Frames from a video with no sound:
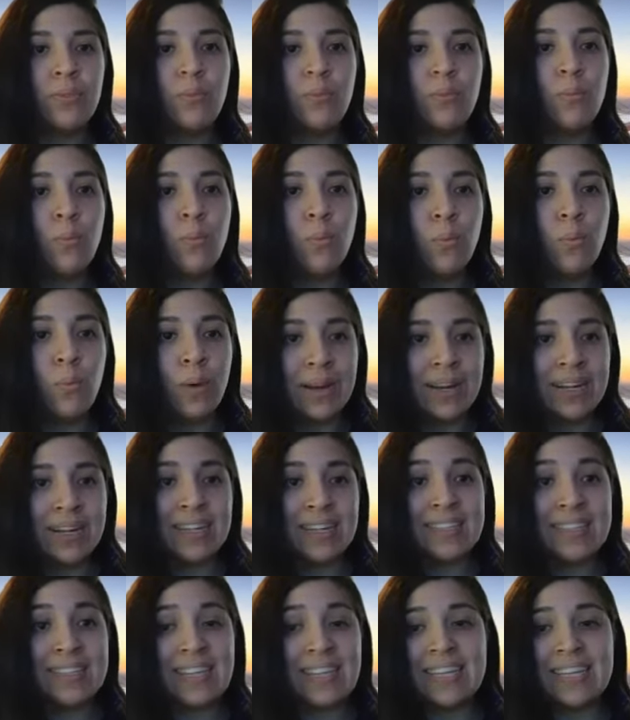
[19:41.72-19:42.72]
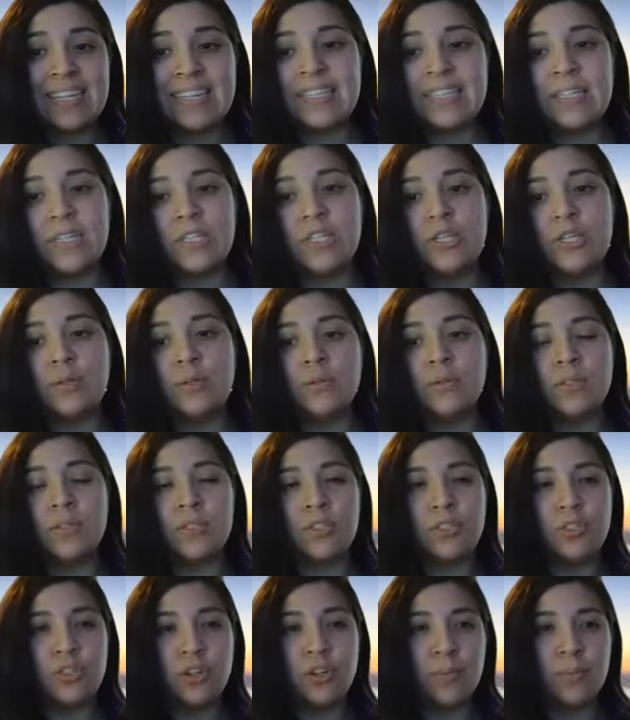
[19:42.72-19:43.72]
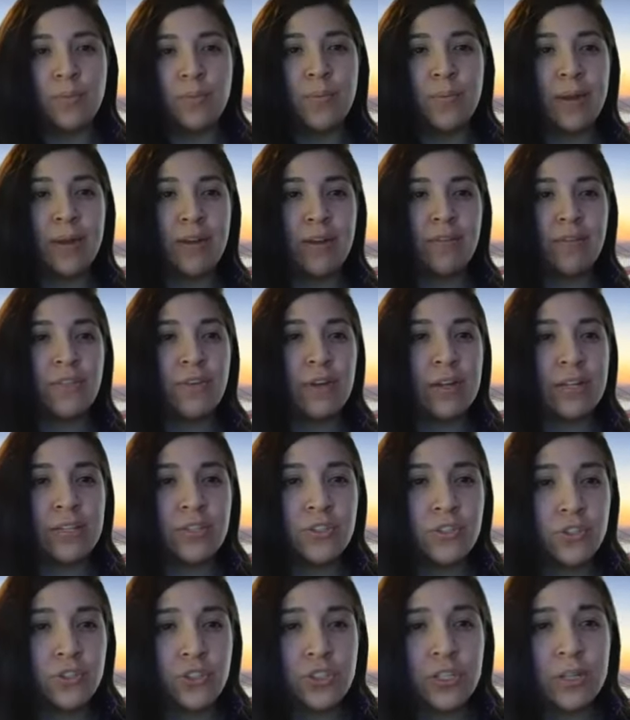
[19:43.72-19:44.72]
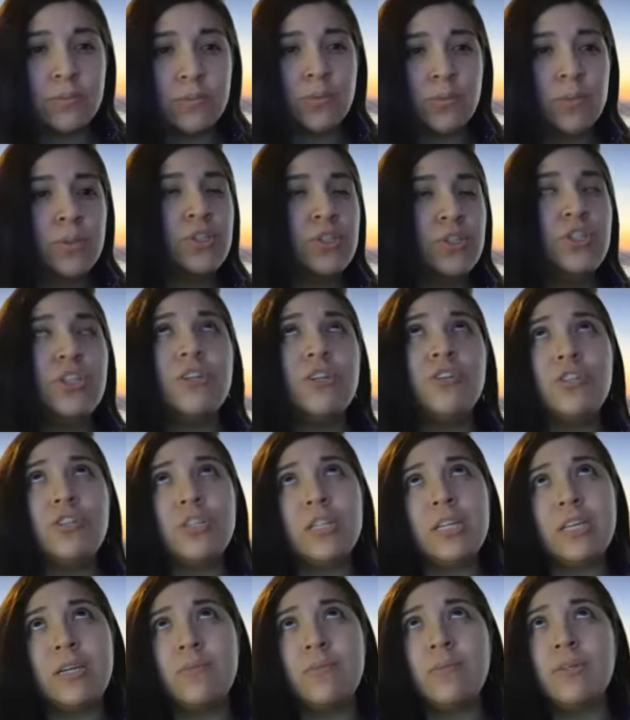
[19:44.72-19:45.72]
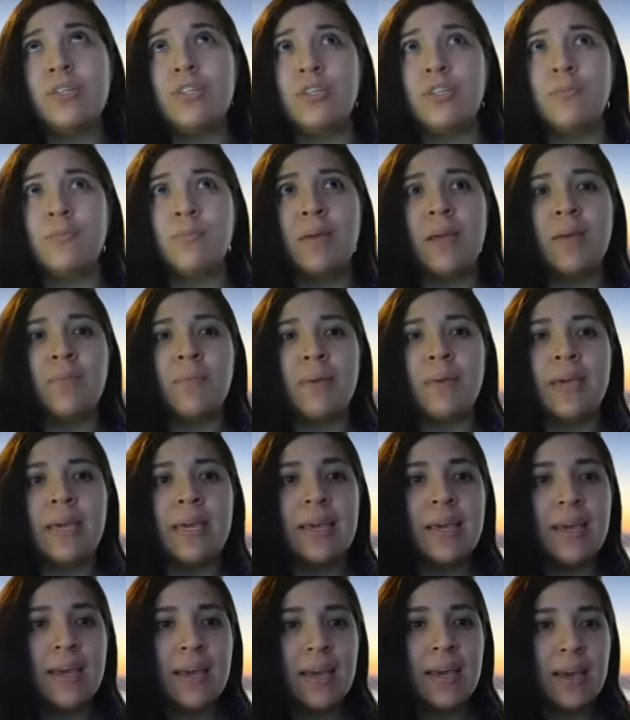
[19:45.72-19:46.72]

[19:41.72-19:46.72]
what it is they need to do to start preparing for internships, which usually you would do maybe